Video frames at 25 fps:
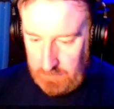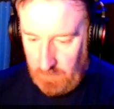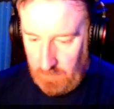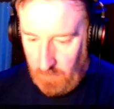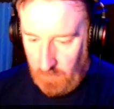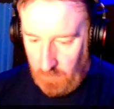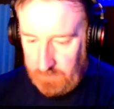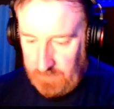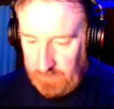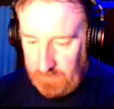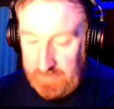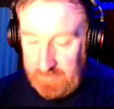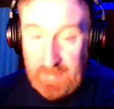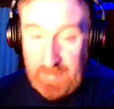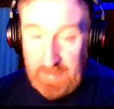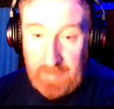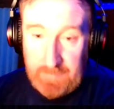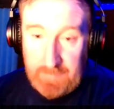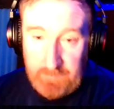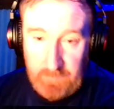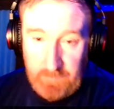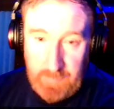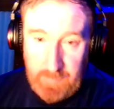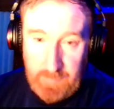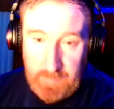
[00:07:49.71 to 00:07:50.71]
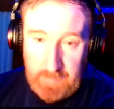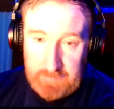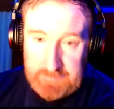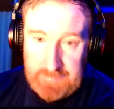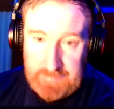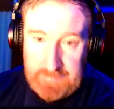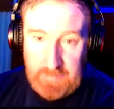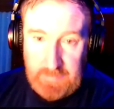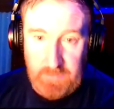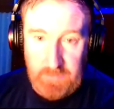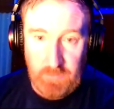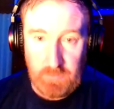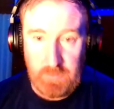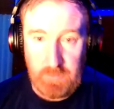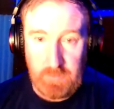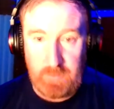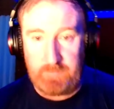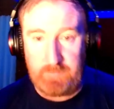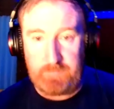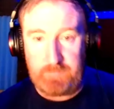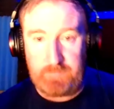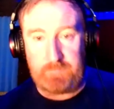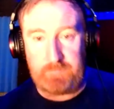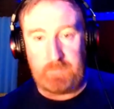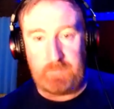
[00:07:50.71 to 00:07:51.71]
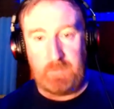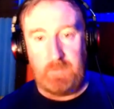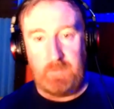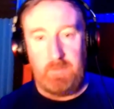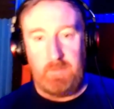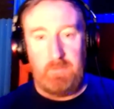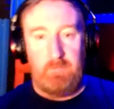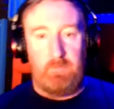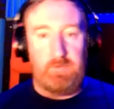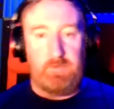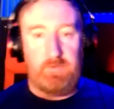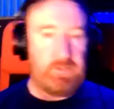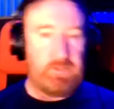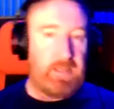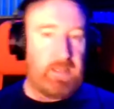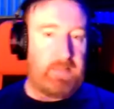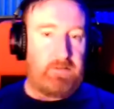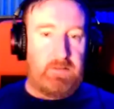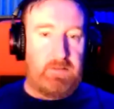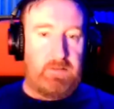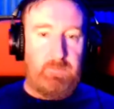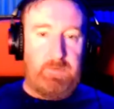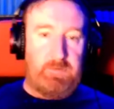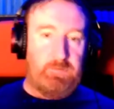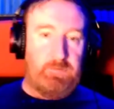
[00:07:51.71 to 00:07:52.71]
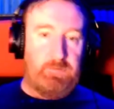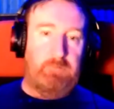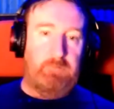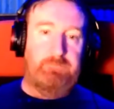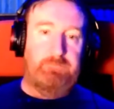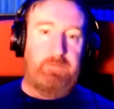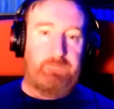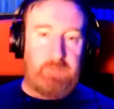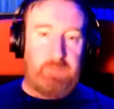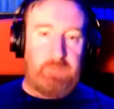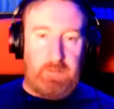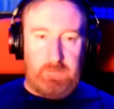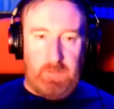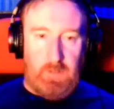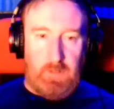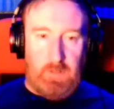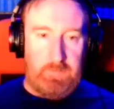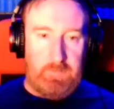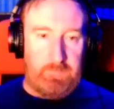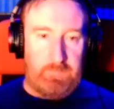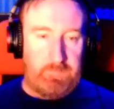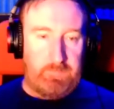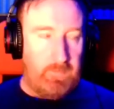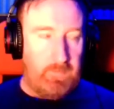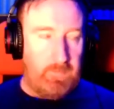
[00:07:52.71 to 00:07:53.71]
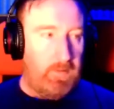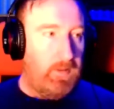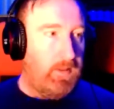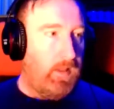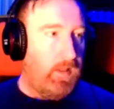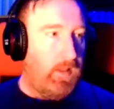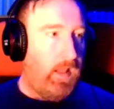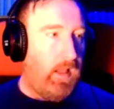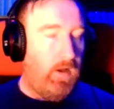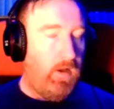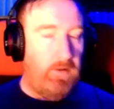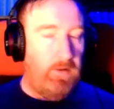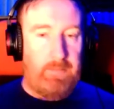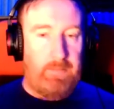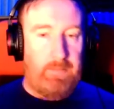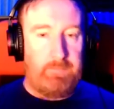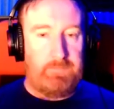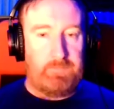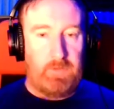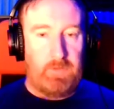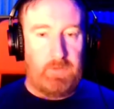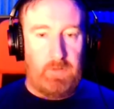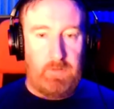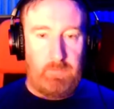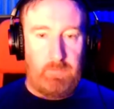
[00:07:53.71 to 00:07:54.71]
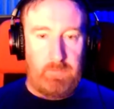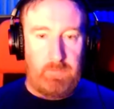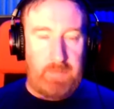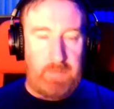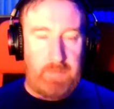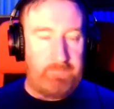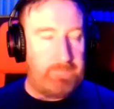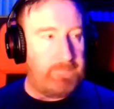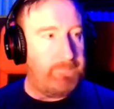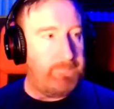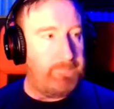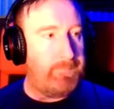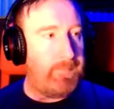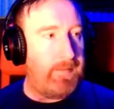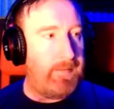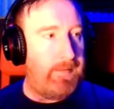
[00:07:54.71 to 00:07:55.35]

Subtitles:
Also, you can get them for about 10 euros, which again could be $12, $15 on Amazon or wherever.